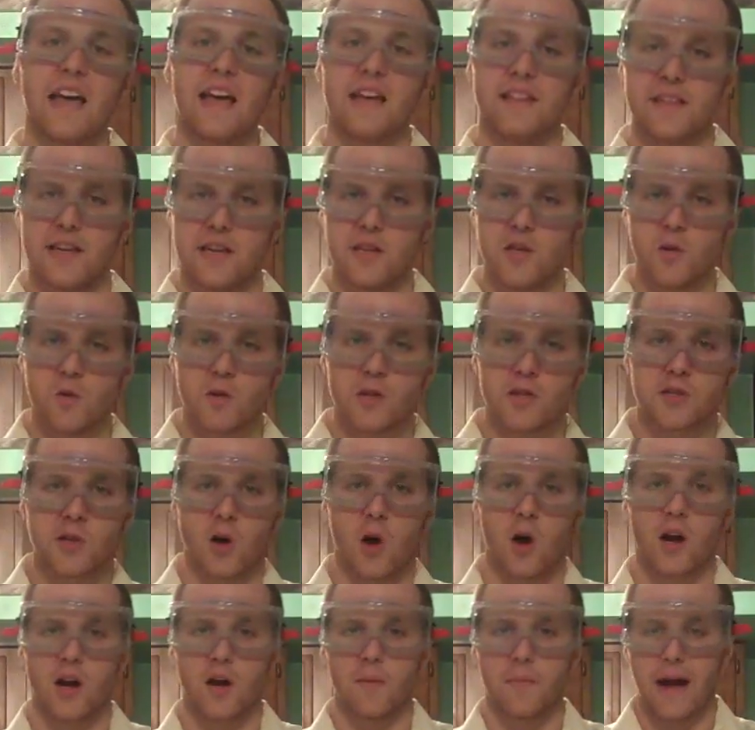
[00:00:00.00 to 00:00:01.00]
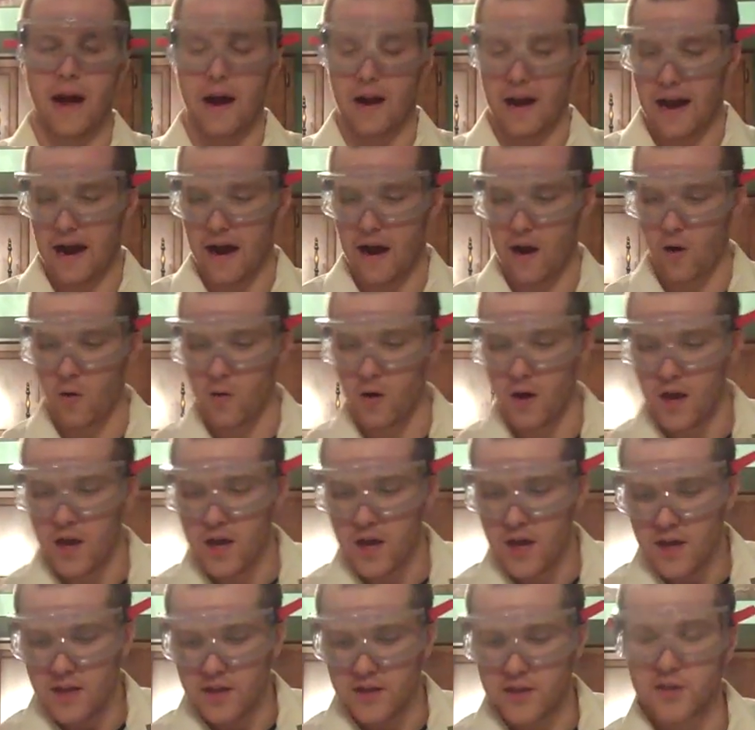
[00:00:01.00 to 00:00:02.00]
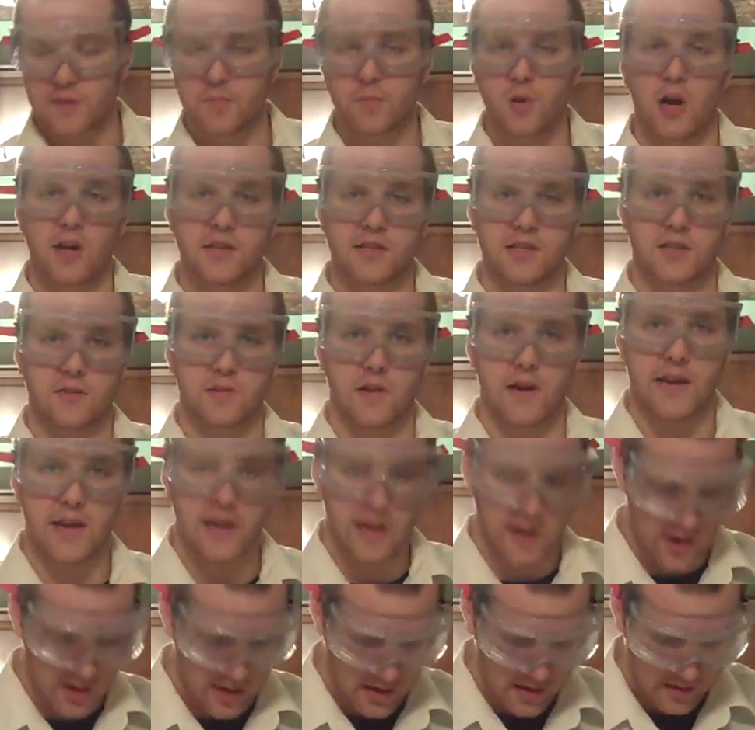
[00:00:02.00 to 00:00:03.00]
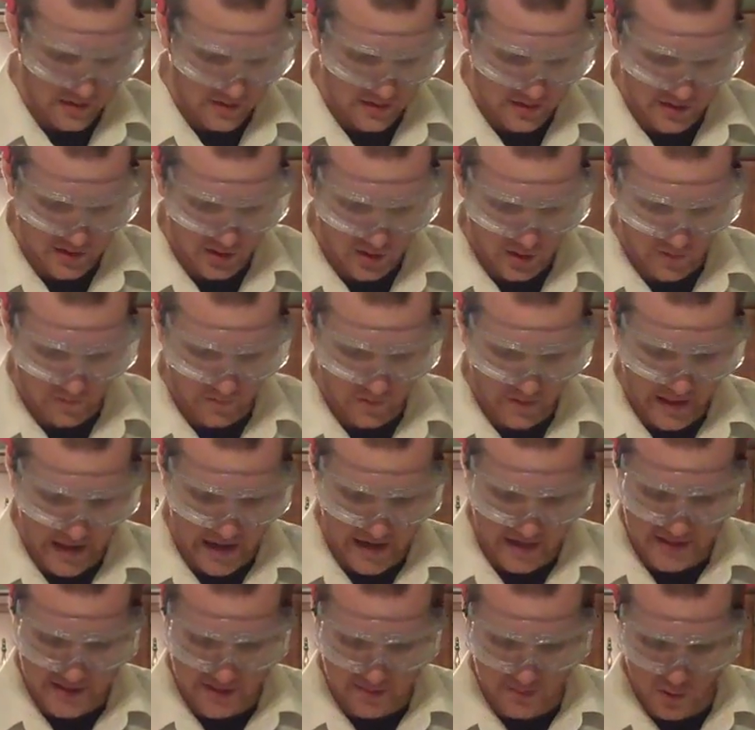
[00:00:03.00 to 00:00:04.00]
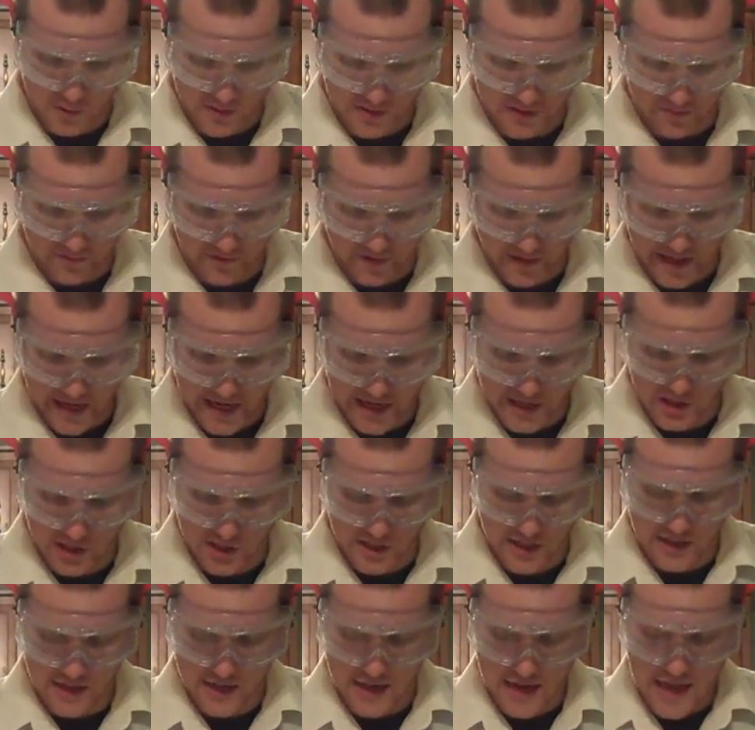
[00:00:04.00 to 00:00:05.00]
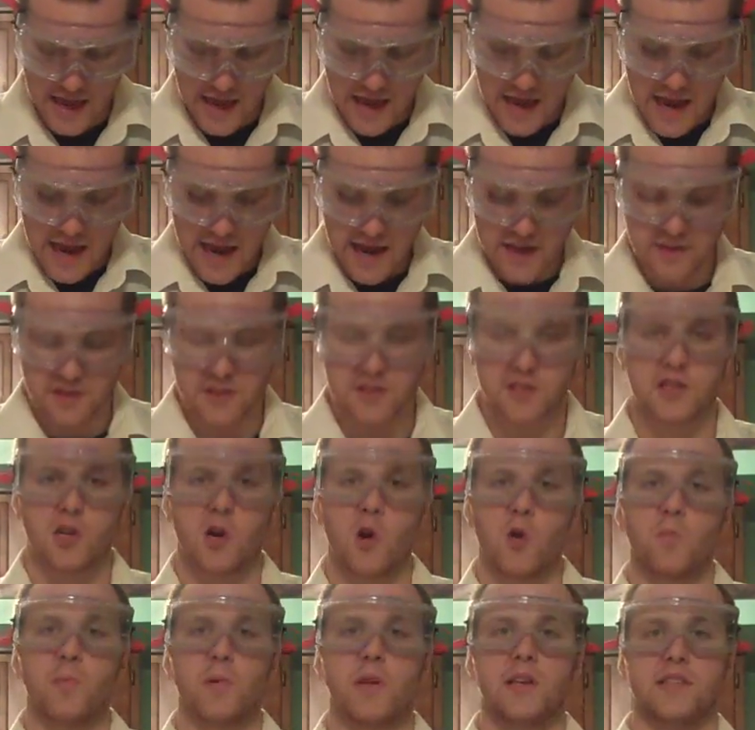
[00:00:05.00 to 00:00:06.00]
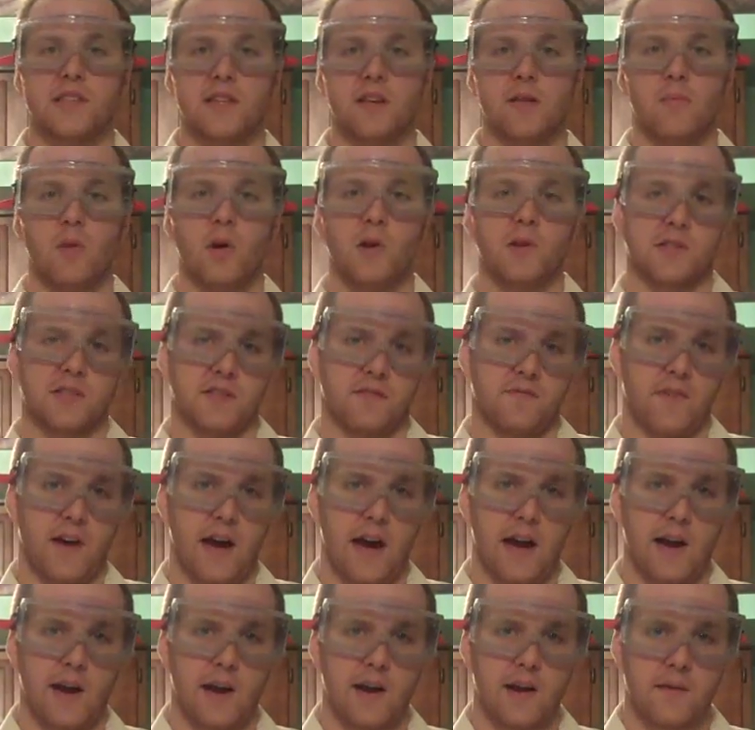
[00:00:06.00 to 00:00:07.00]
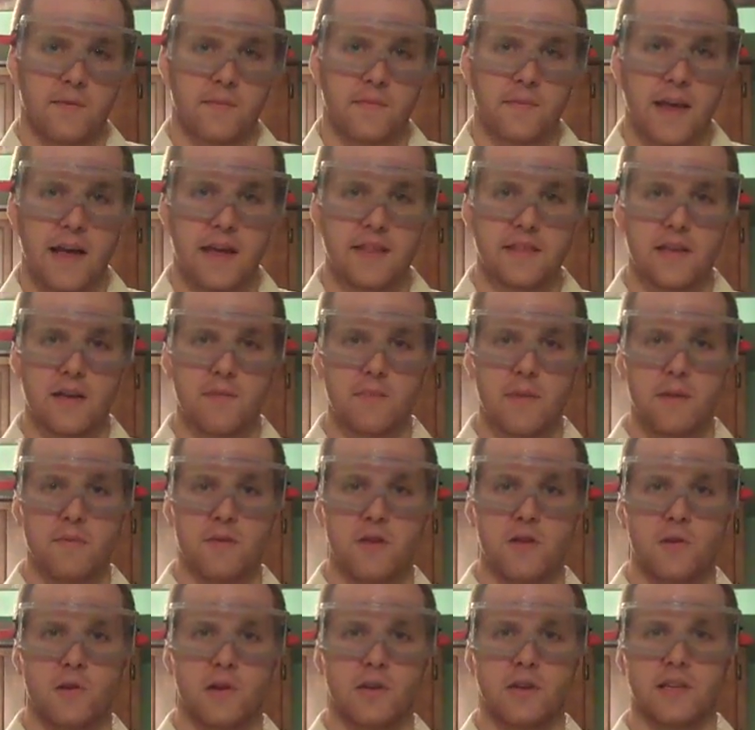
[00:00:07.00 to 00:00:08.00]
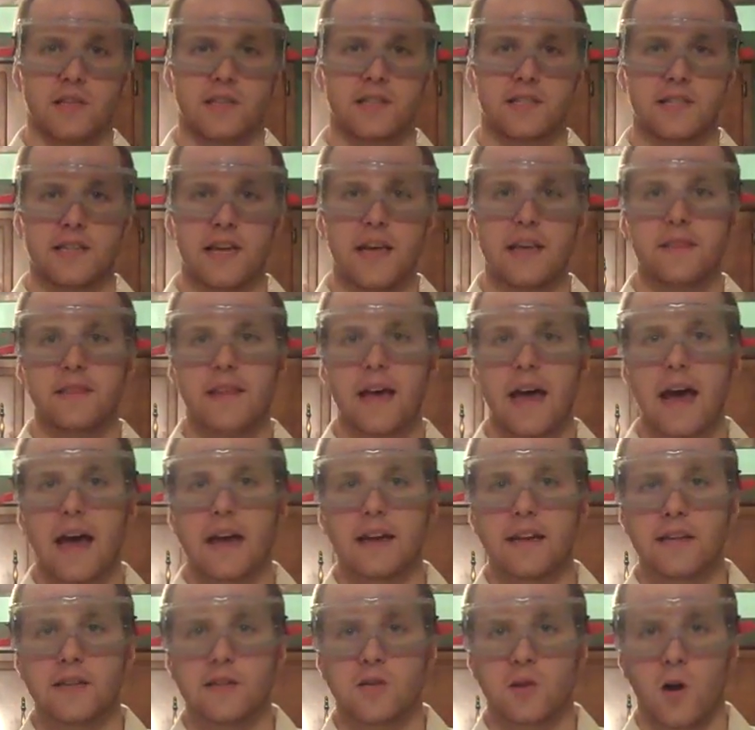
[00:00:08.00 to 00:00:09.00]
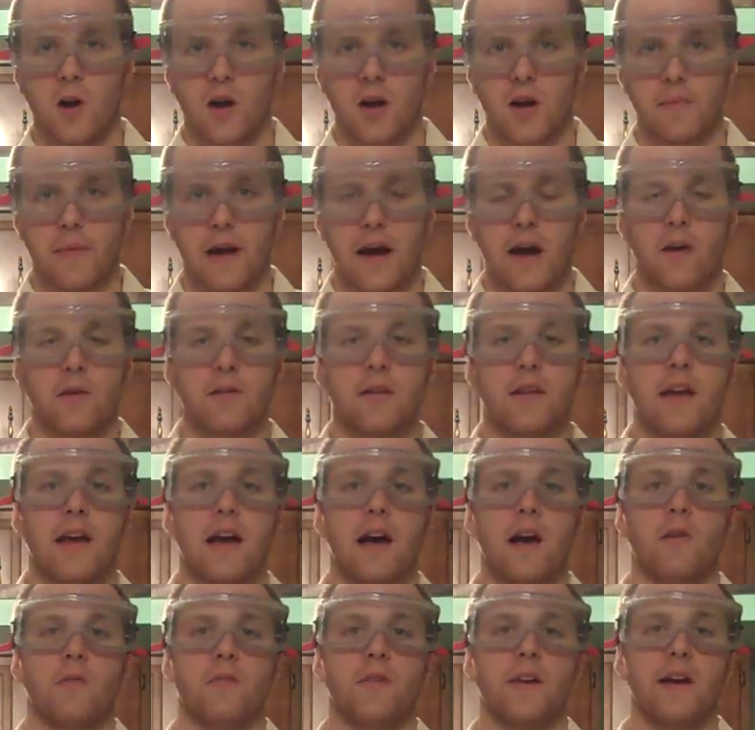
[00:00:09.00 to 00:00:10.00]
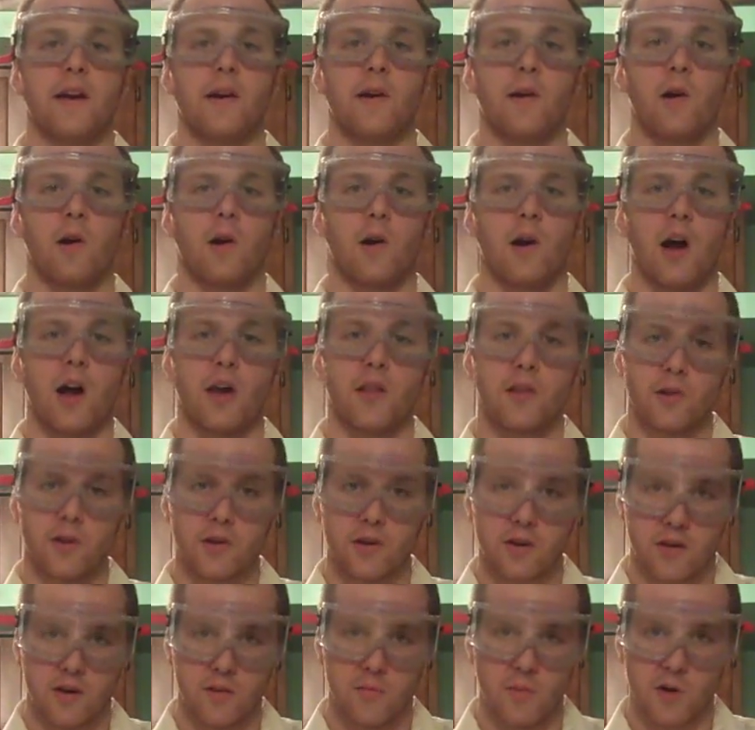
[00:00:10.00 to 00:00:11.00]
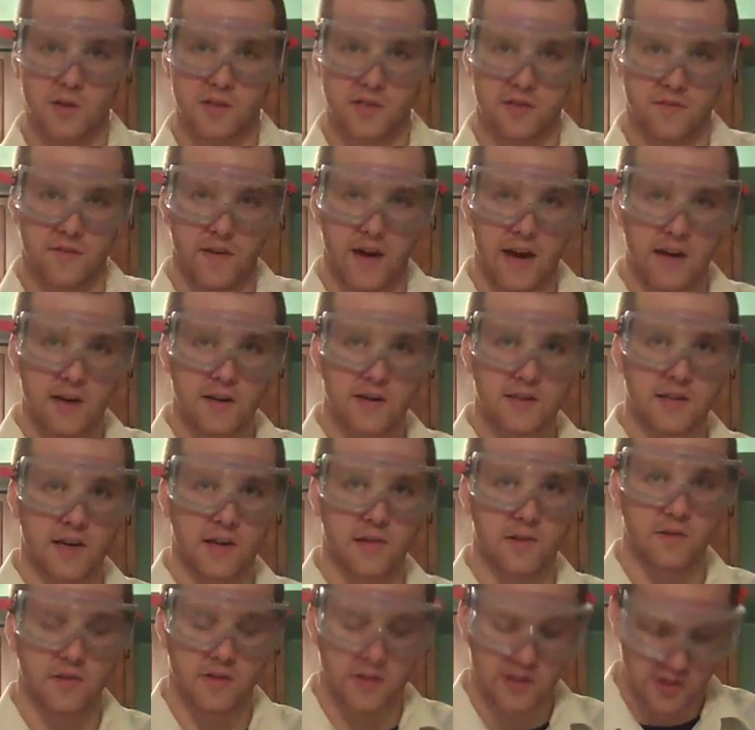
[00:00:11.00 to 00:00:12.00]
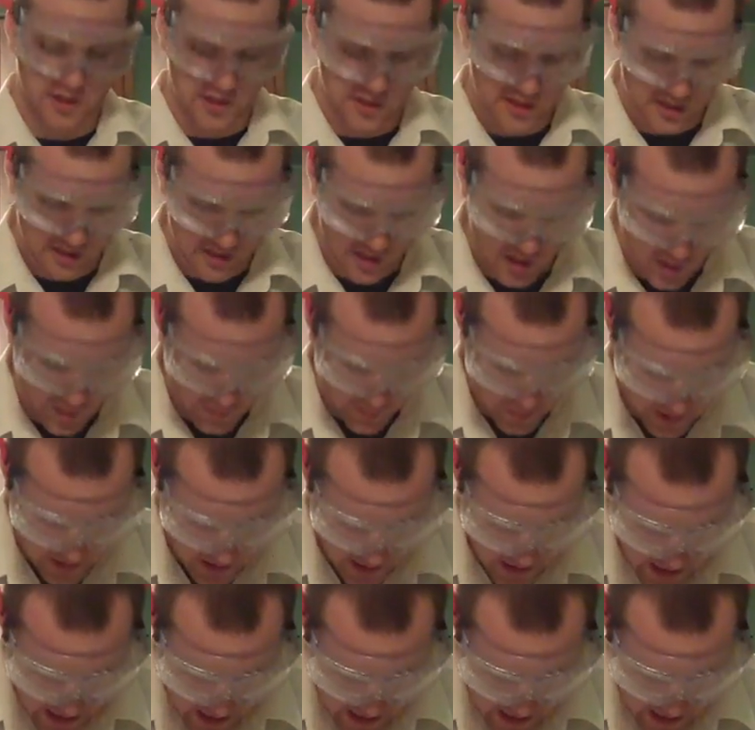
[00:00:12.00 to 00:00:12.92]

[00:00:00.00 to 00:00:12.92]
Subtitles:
And then you could talk about how this process right here, the term for that is emulsification, and the soap is an emulsifier. And then maybe you could extend that and talk about how there are other emulsifiers other than just soap.